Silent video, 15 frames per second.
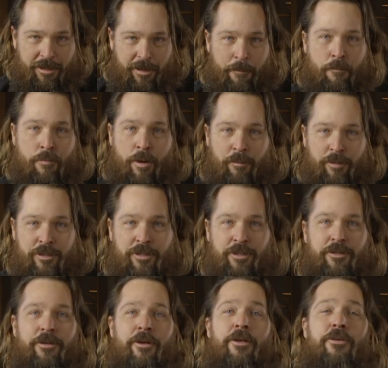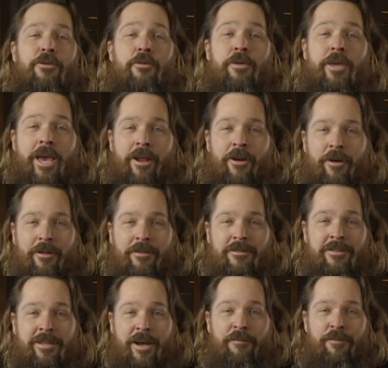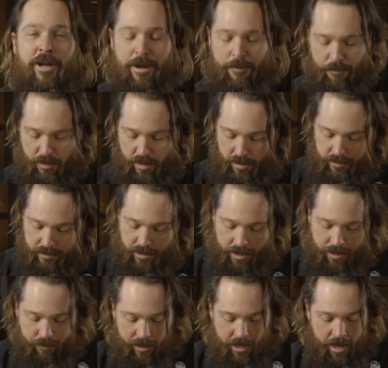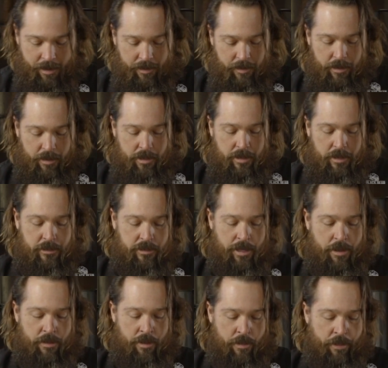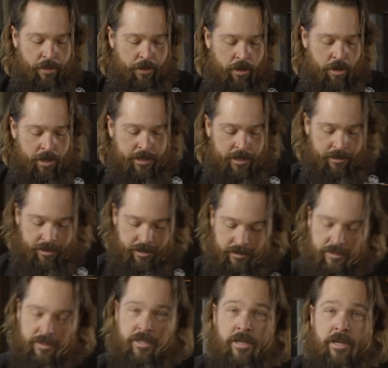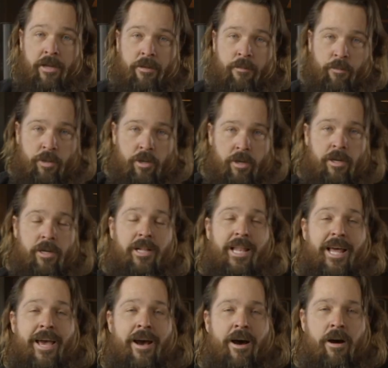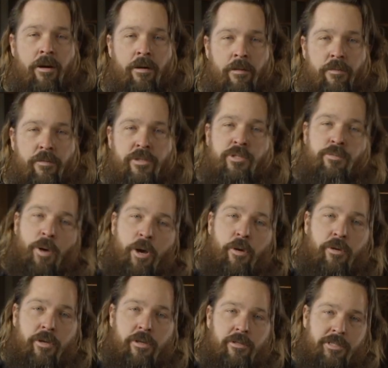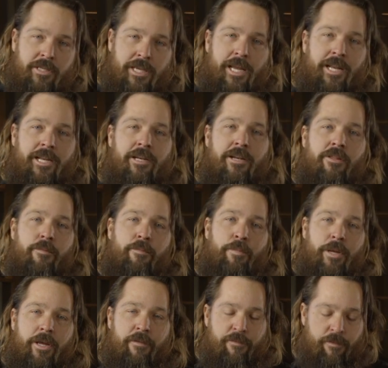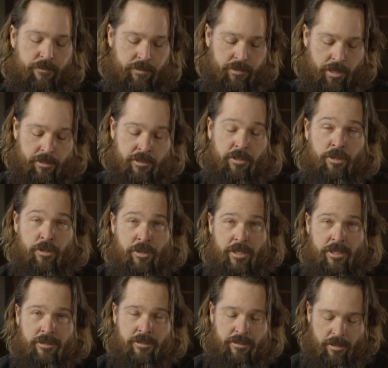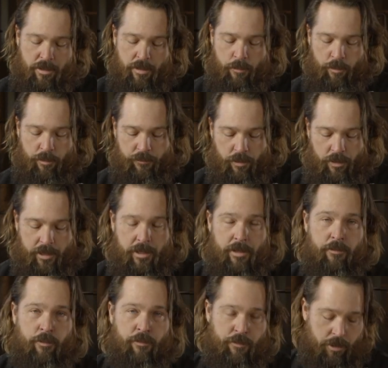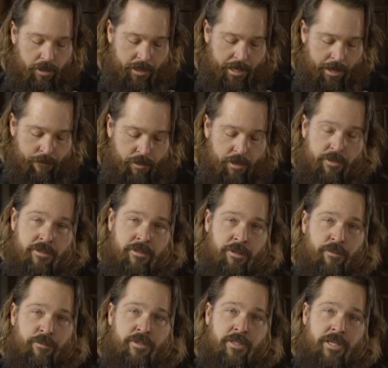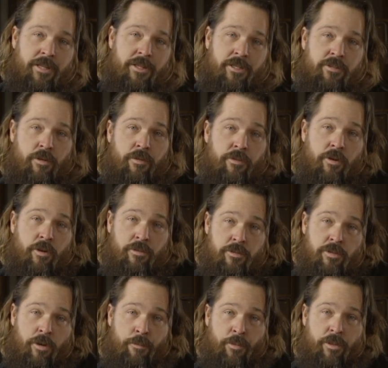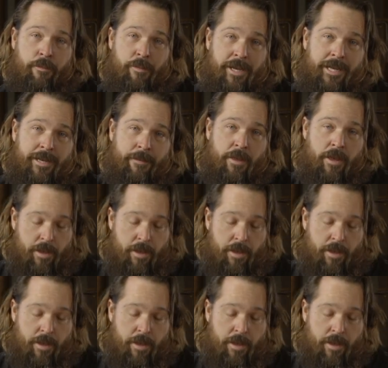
I promise you, you cannot stuff it up. So here we go. So the idea is we've got to allow the smoke to get into the beef. So to do this, we've got to get rid of the silver skin that's on top of the meat.